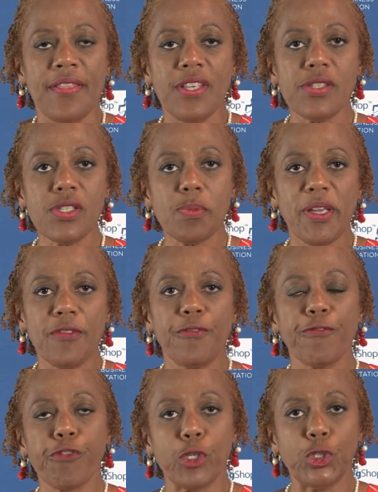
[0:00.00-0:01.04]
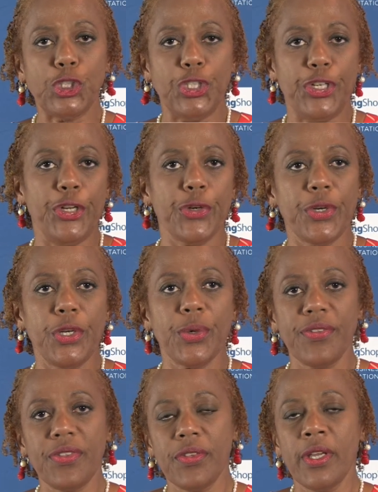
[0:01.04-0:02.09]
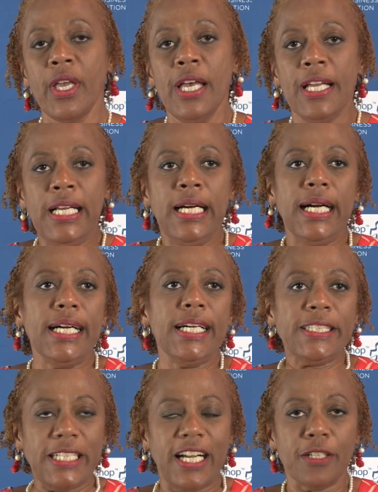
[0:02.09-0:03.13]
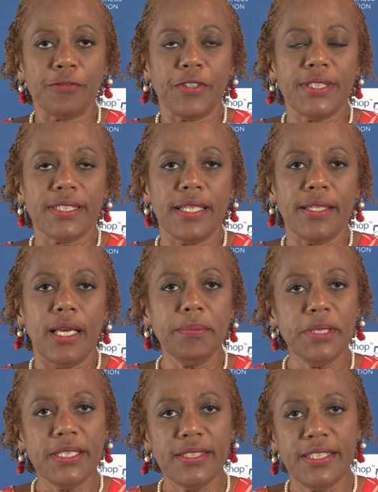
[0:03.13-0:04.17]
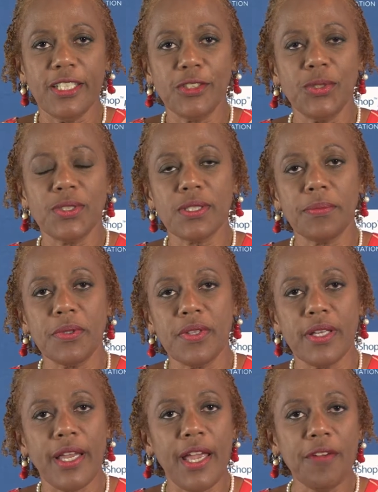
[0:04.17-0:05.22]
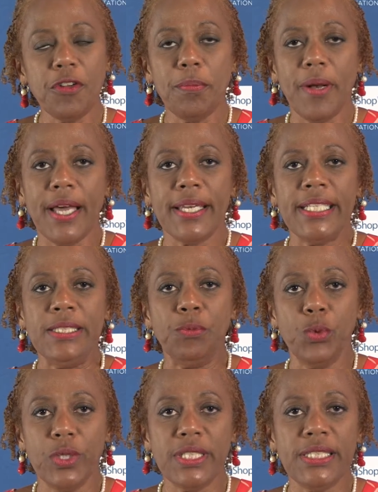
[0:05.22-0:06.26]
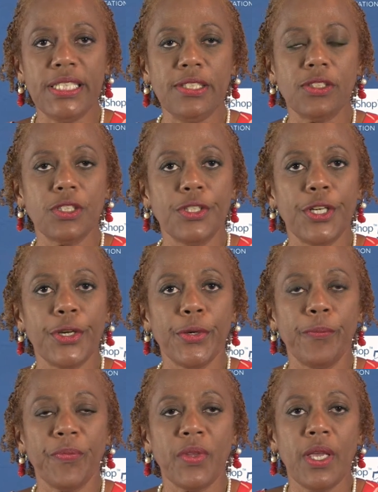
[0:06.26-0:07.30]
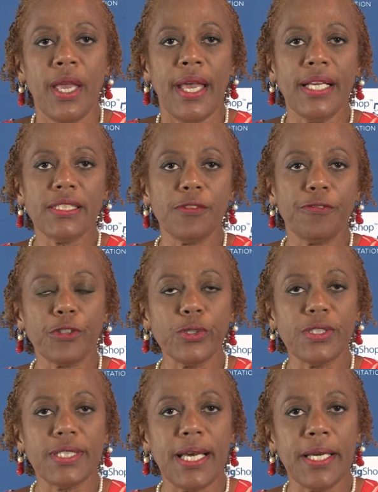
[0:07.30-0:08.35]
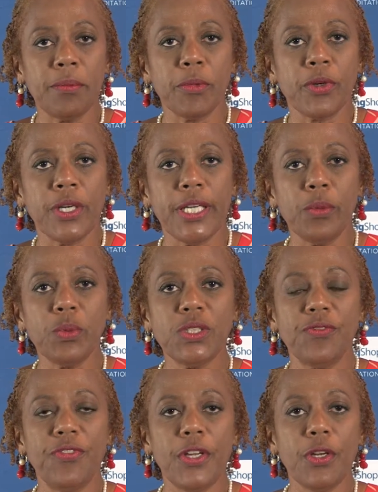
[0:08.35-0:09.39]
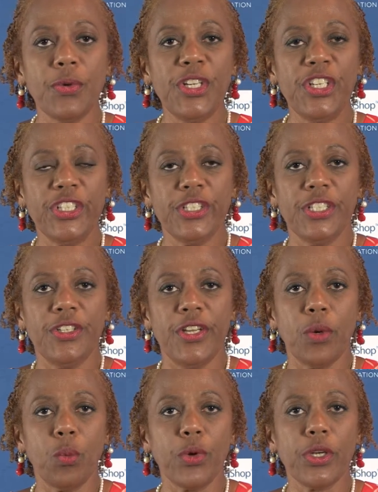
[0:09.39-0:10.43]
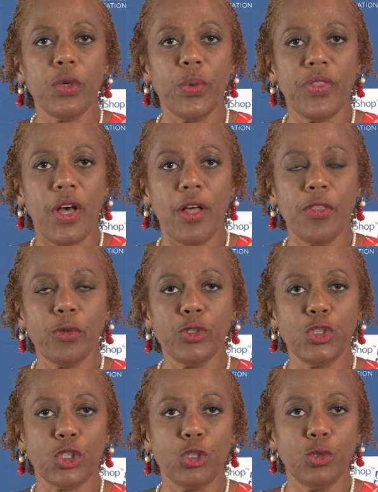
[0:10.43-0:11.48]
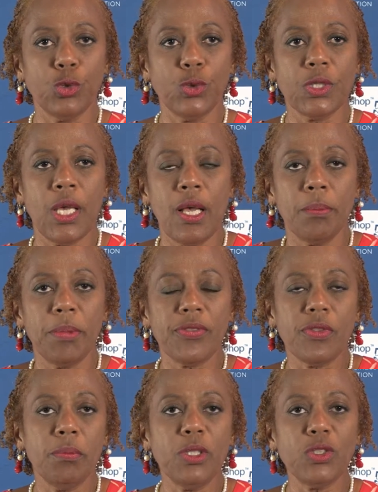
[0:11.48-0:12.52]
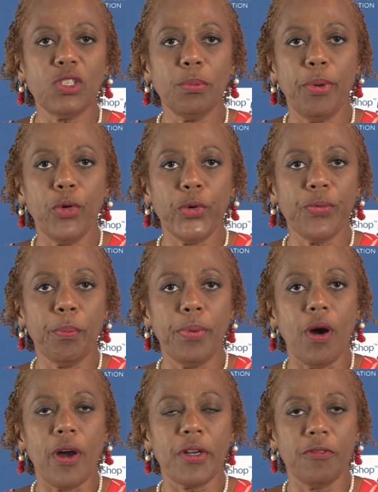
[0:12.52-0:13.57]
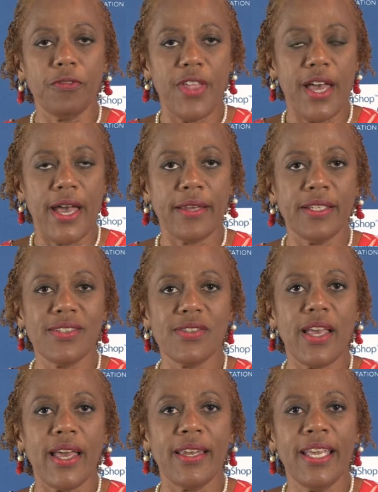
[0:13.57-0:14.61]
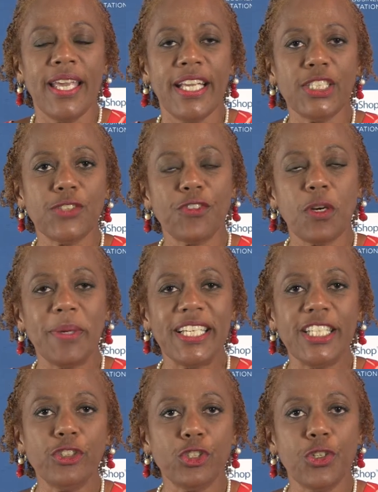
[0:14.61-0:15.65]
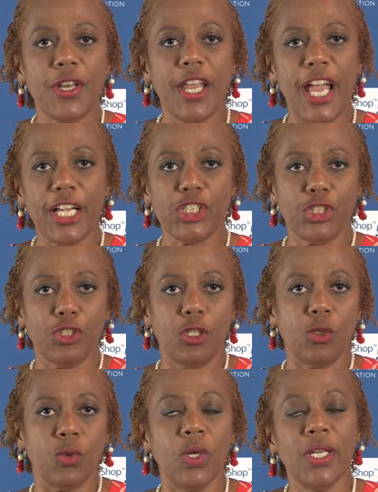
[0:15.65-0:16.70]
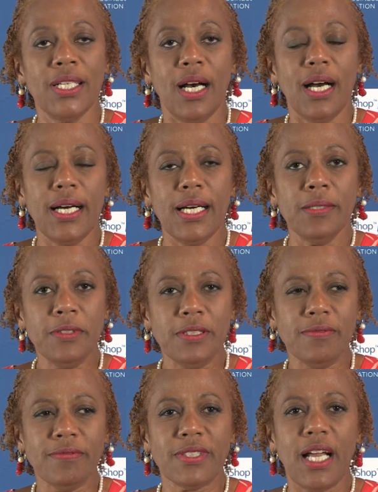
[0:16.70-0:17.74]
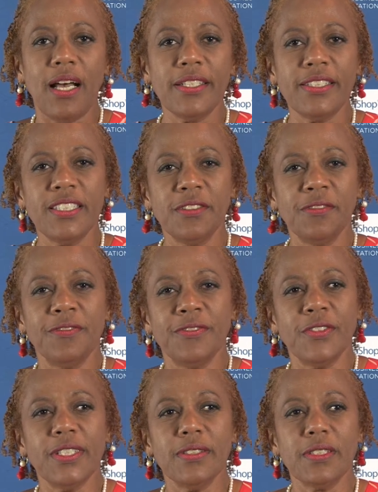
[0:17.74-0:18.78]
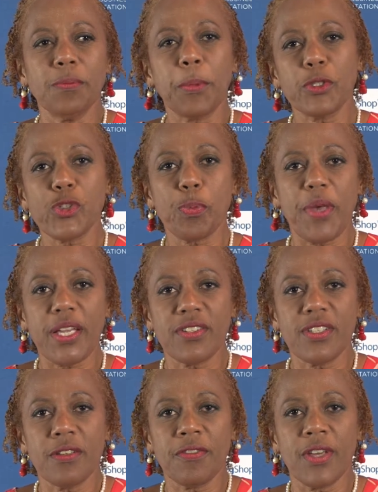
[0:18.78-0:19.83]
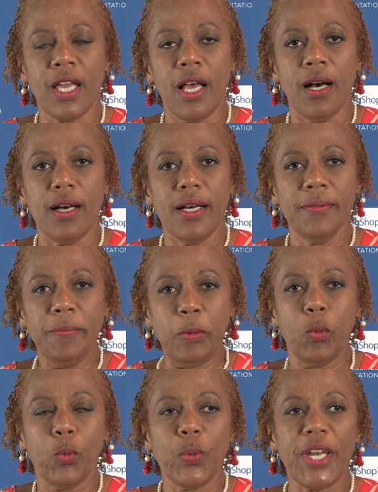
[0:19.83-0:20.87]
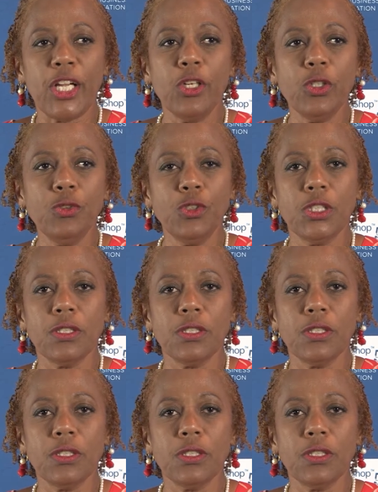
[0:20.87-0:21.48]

This is my first year here at the conference, and I'm going to tell you something that everybody really needs to know. As a first-timer, it was very good in networking with other schools, but the most important part of that is that it's from an international kind of perspective. When I go to